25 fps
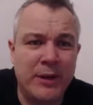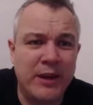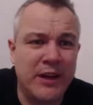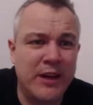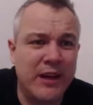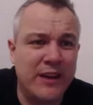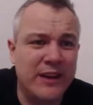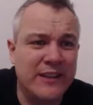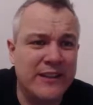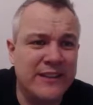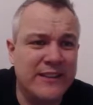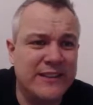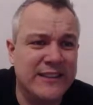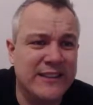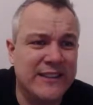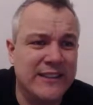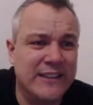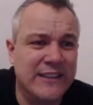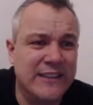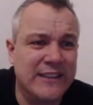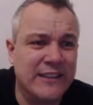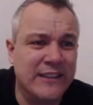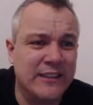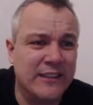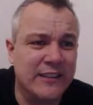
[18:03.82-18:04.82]
of the Copa
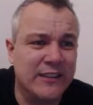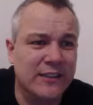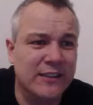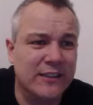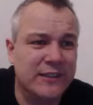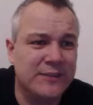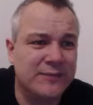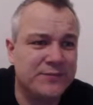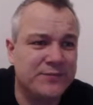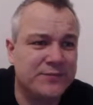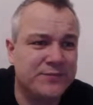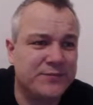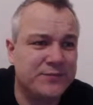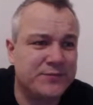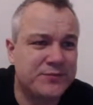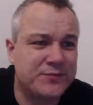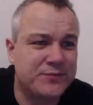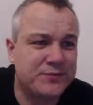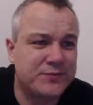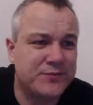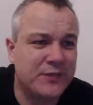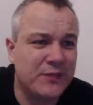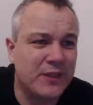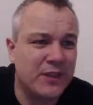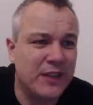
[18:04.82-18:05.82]
Argentina,
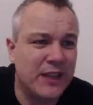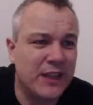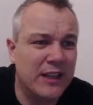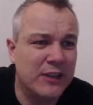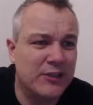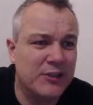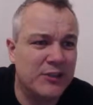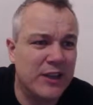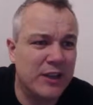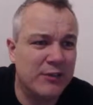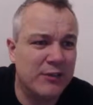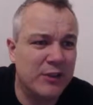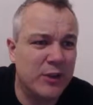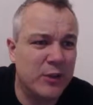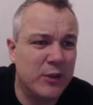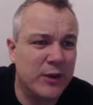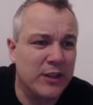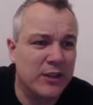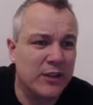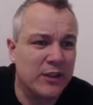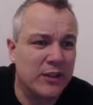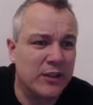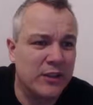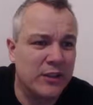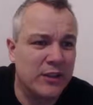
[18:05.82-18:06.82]
let's
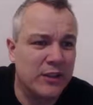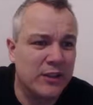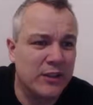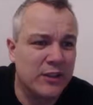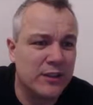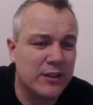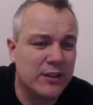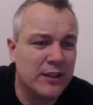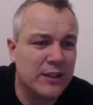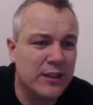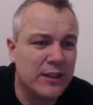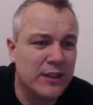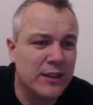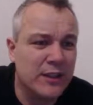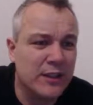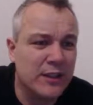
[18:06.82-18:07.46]
have a quick look.